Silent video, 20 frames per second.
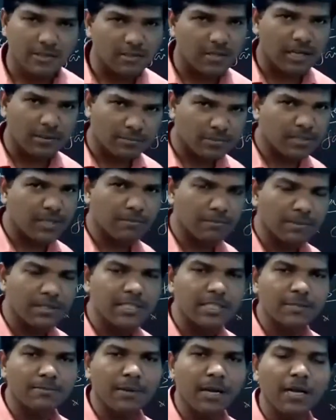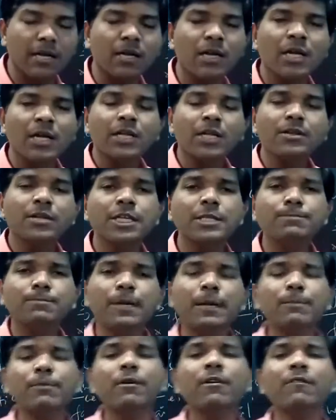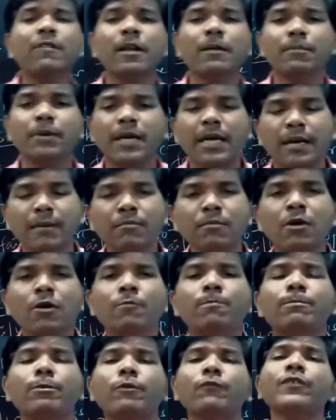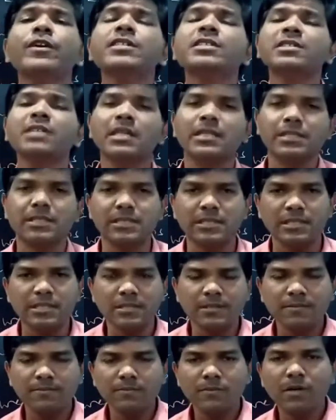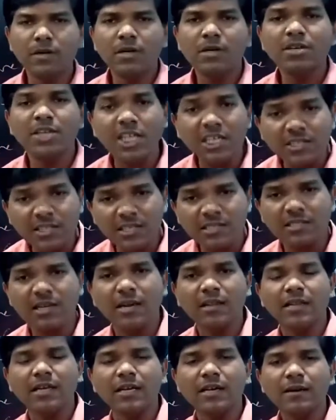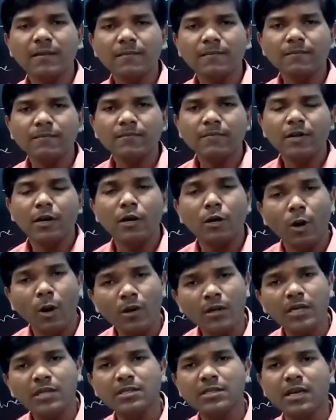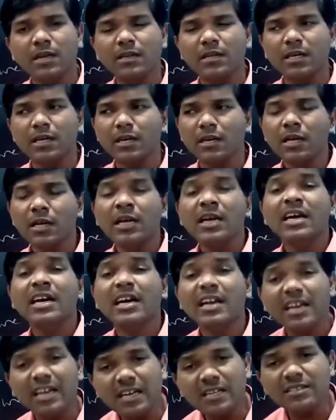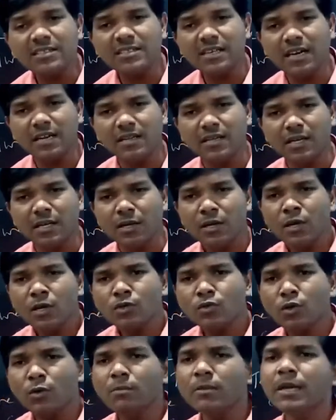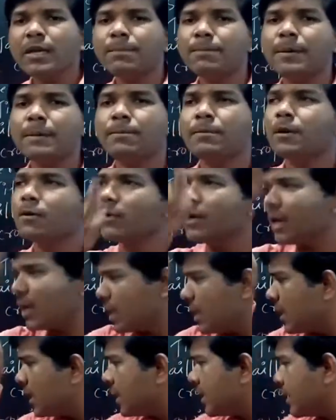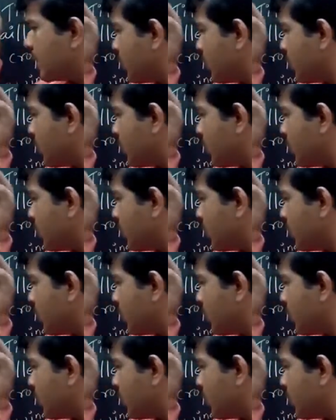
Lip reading: the same businessmen. These people became professionals. Teachers are there, lawyers are there, clerks are there. So many people were